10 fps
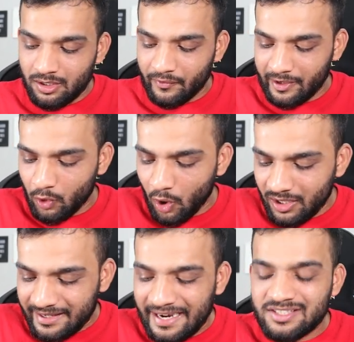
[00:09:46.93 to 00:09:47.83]
if I
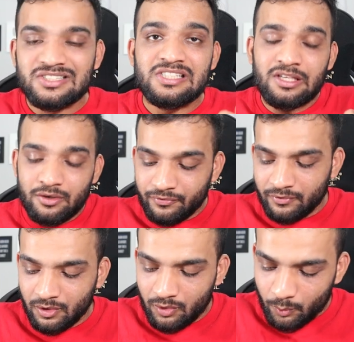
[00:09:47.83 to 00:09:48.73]
call get sieve
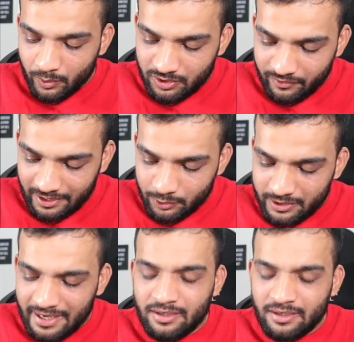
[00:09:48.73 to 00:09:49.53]
with the value